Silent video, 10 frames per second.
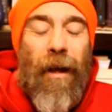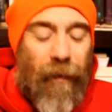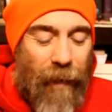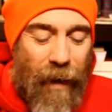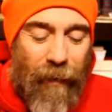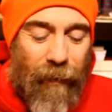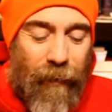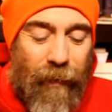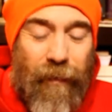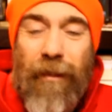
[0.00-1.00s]
That
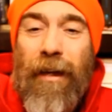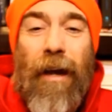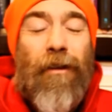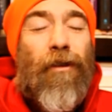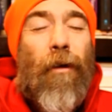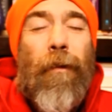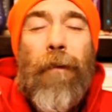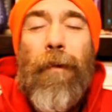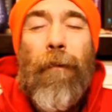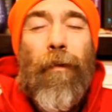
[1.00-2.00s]
can set so many
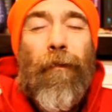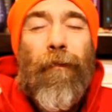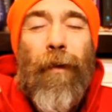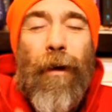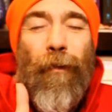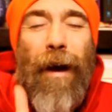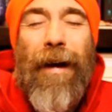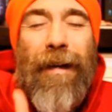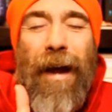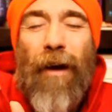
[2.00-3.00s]
people free
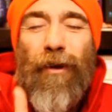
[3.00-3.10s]
right now.